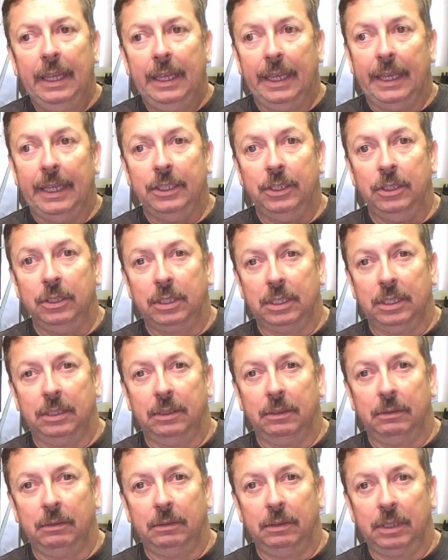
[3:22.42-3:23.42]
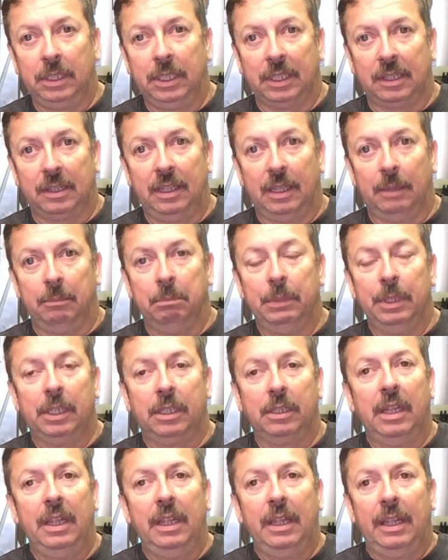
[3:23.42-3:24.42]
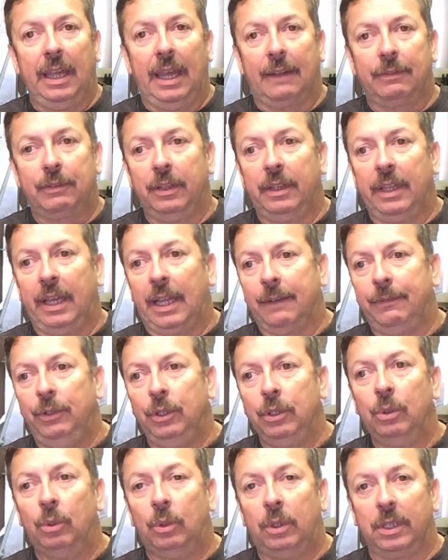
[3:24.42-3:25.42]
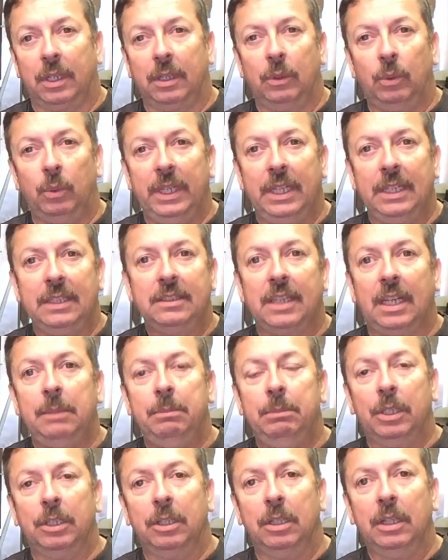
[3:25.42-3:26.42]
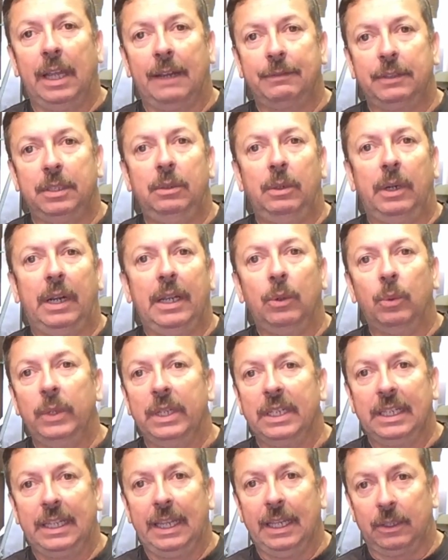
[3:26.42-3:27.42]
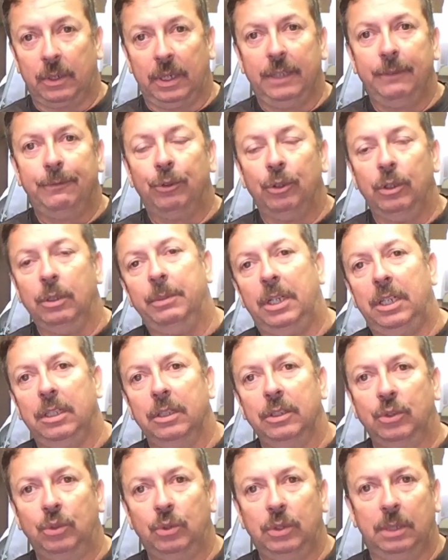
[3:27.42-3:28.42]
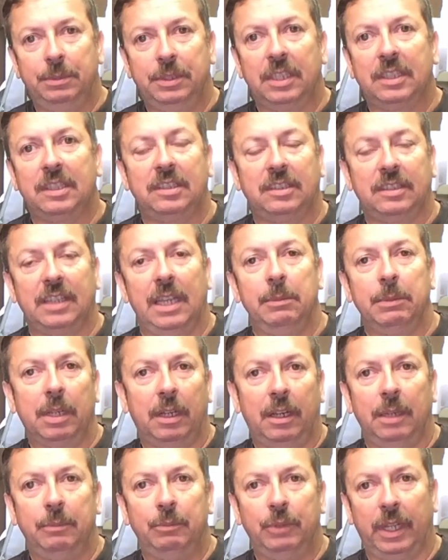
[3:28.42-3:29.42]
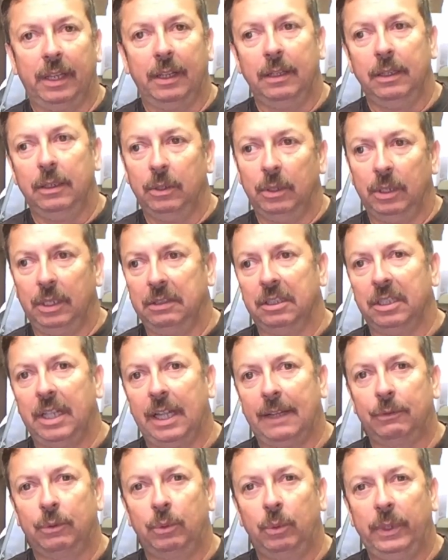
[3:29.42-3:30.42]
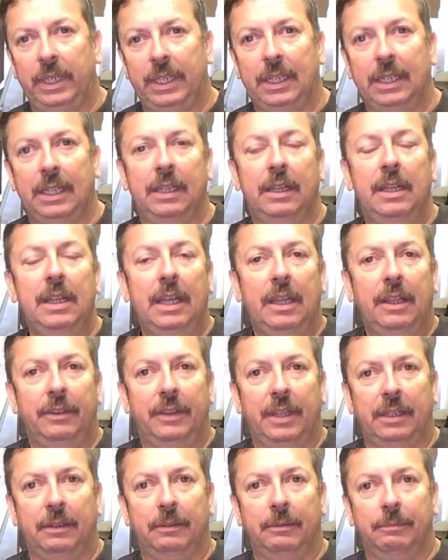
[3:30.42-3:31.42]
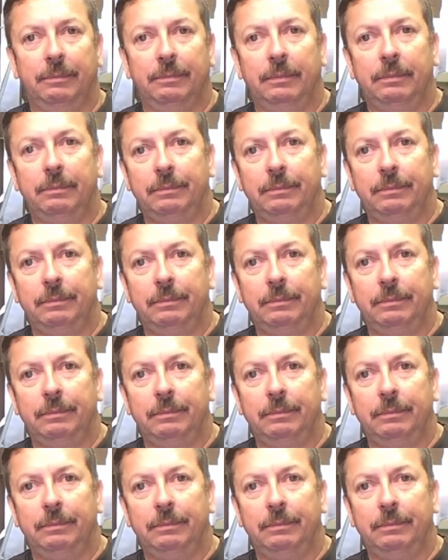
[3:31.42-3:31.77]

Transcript: and you can get them built. After that, if you go on to the wings, I'd build left and right wing together. I'd form all those ribs at the same time, rather than doing the left wing and then